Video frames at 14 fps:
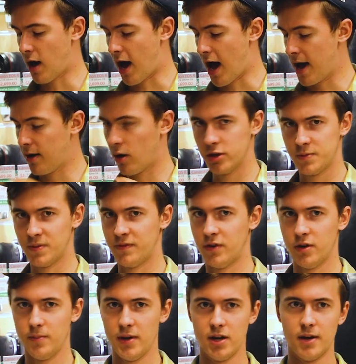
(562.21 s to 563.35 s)
I always
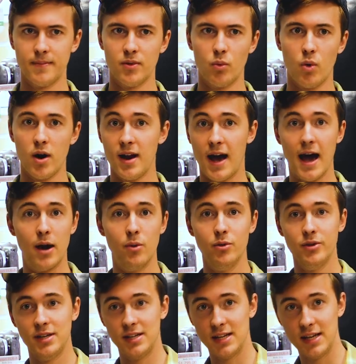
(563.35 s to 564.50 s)
prefer to be a number one. I don't
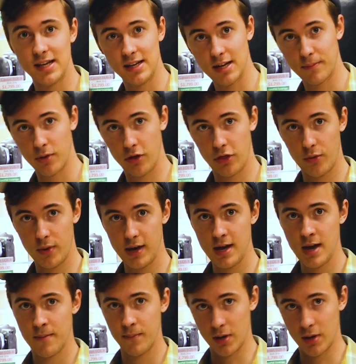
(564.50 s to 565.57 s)
really need number three,